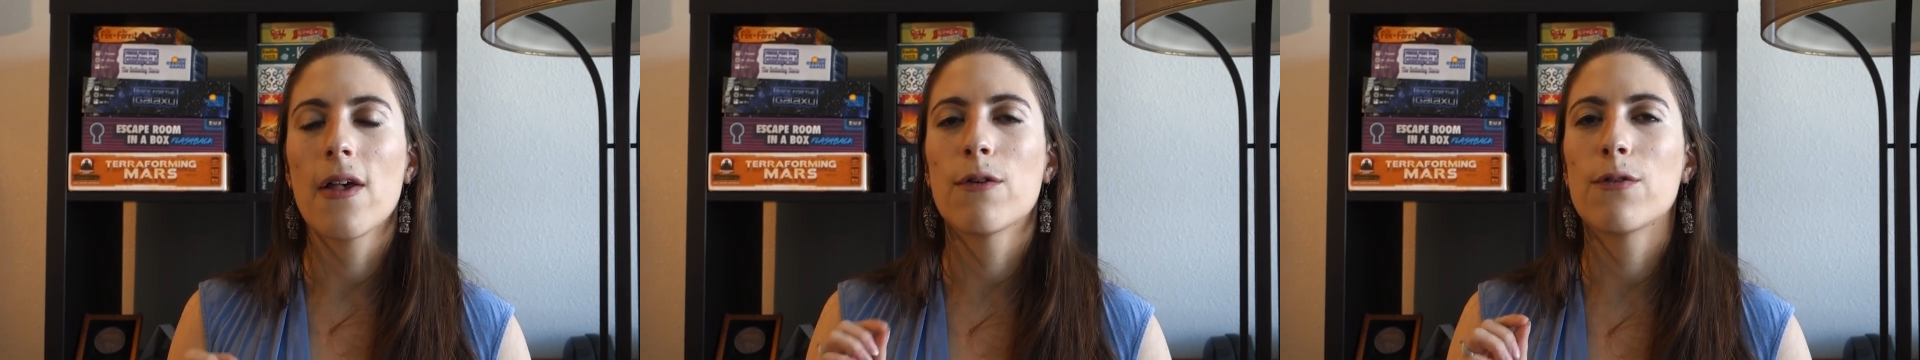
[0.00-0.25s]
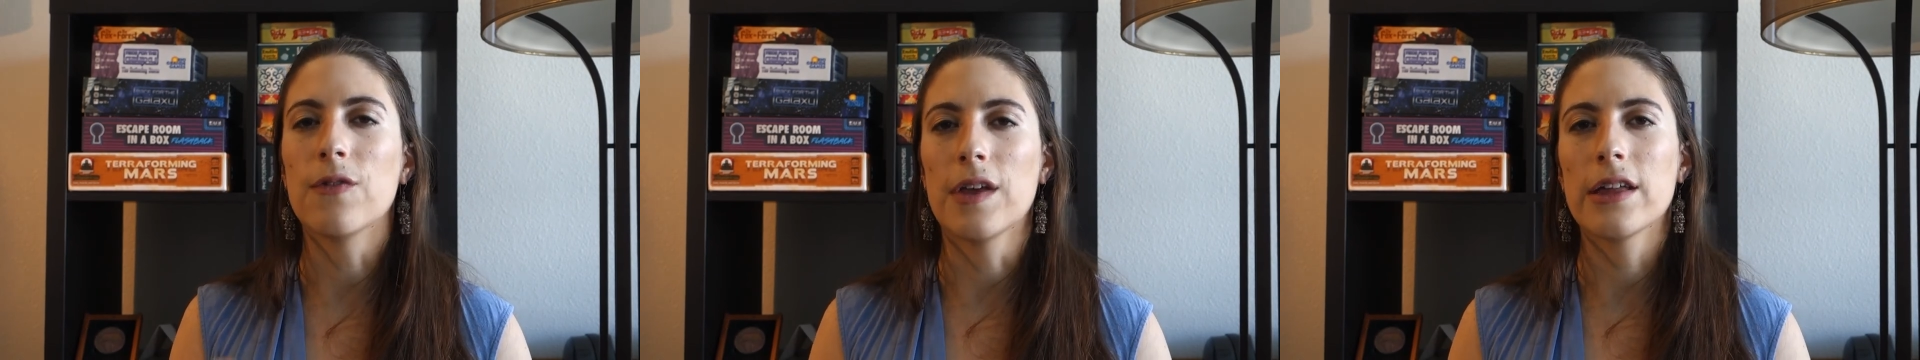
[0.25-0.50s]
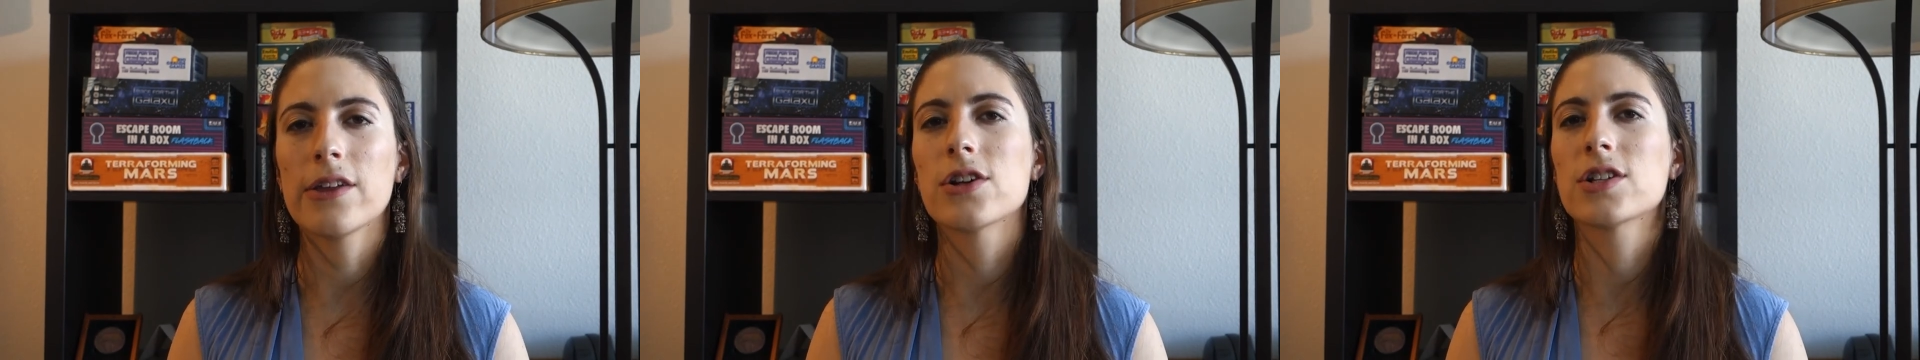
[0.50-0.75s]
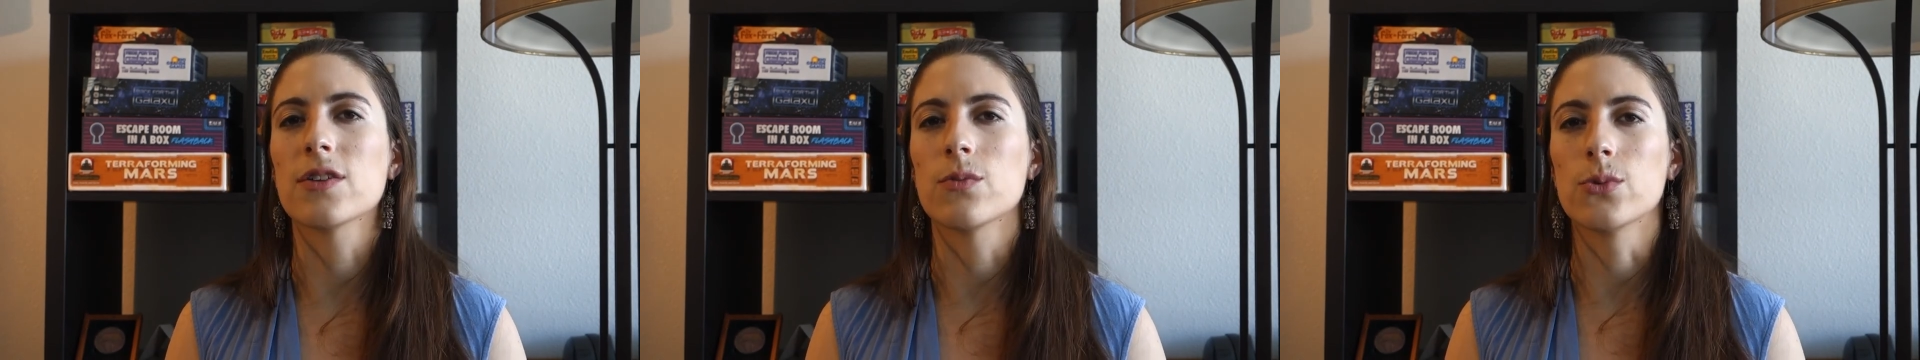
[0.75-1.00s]

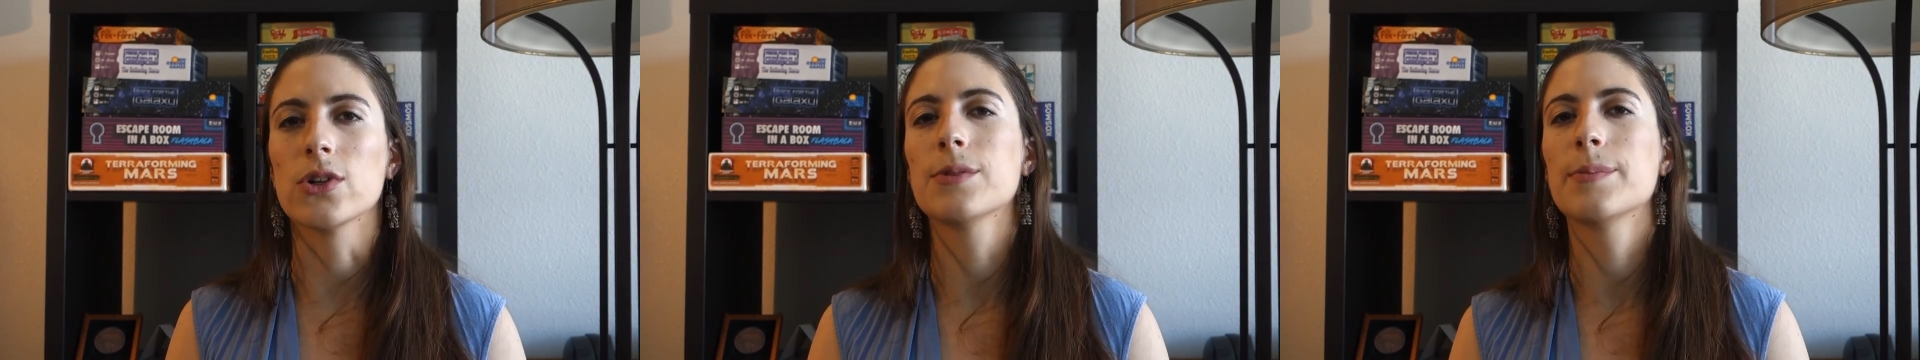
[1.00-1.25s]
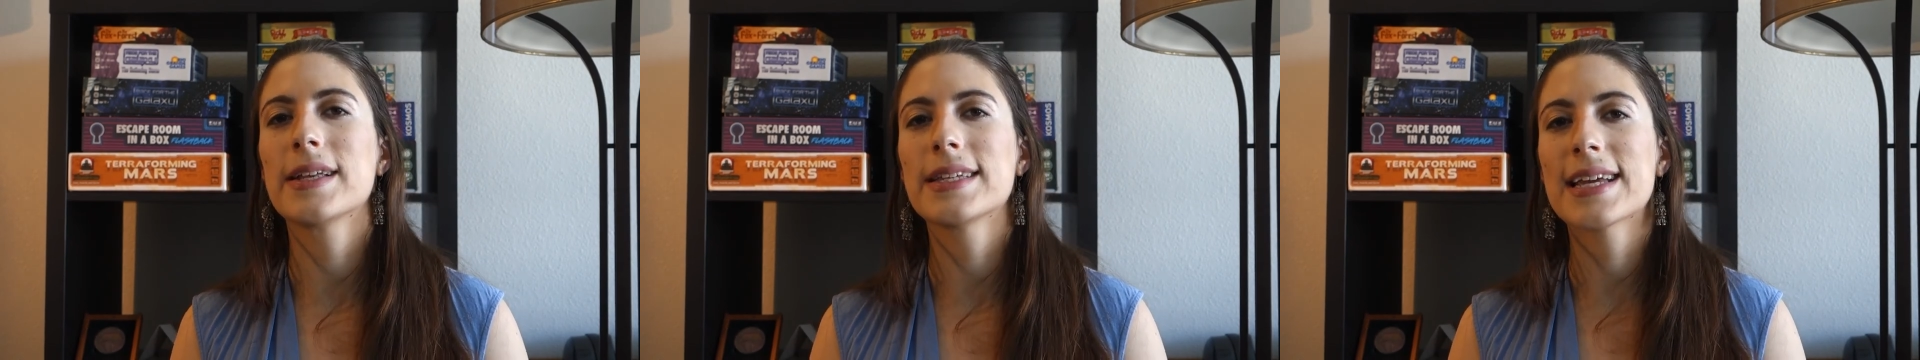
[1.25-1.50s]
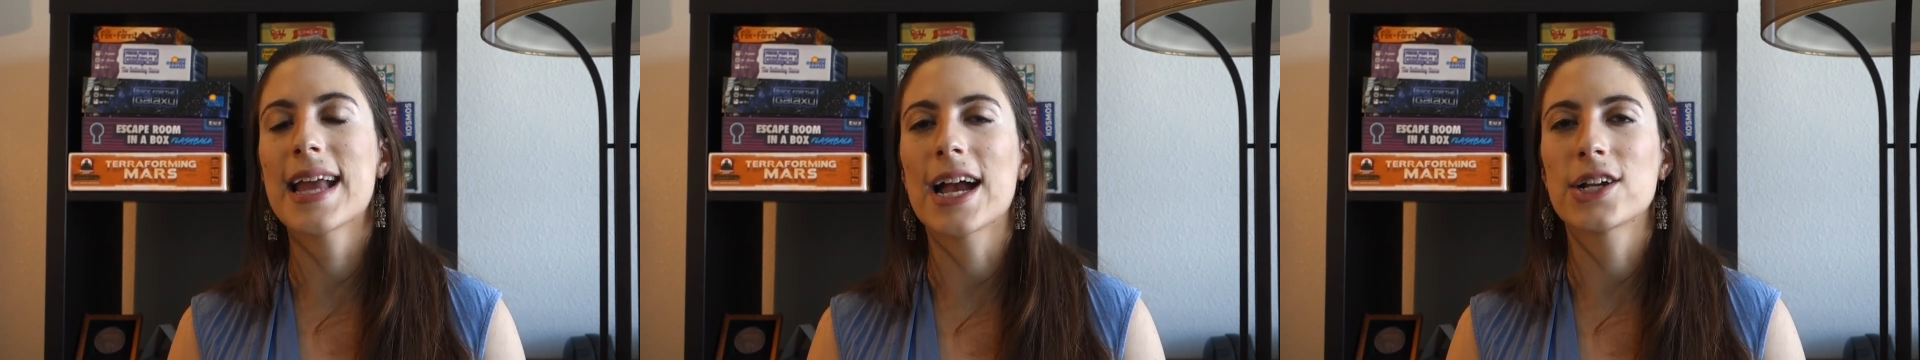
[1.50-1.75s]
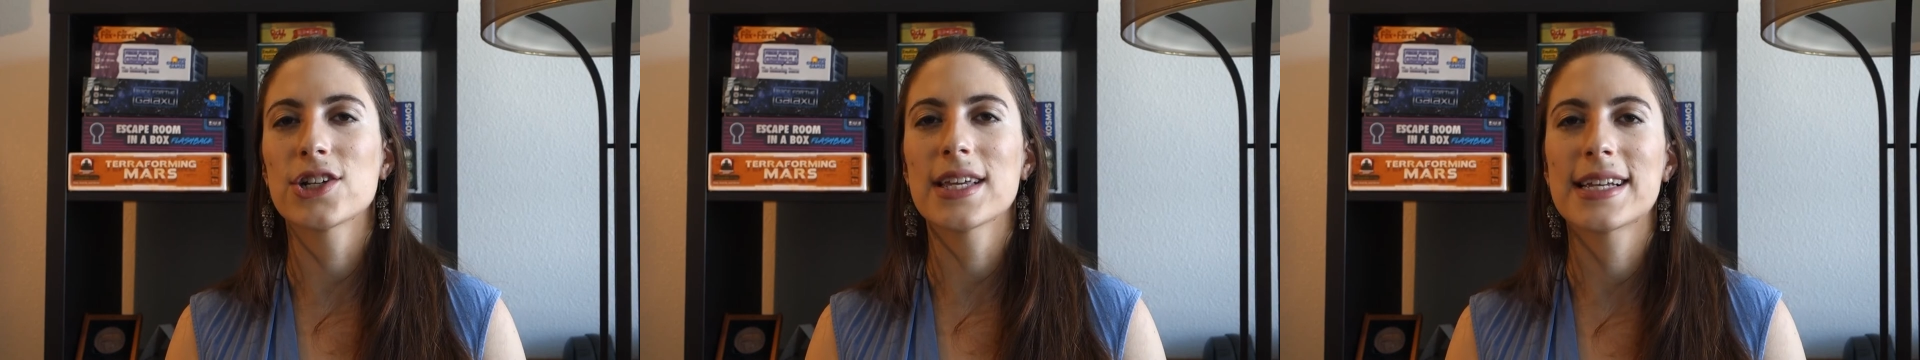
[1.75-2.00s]
failures of world building
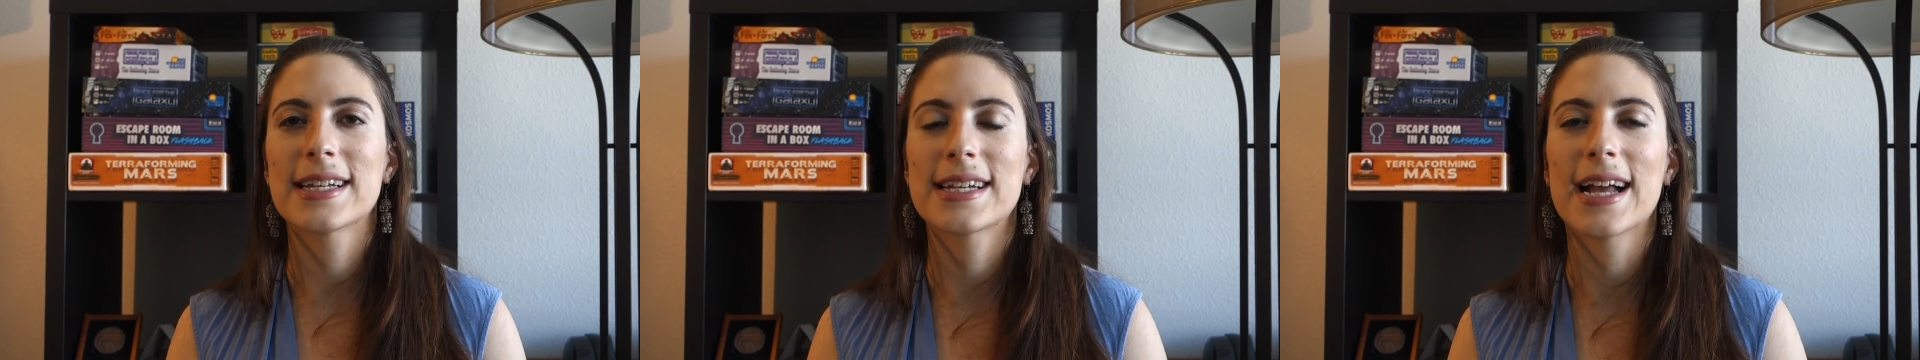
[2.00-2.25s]
actually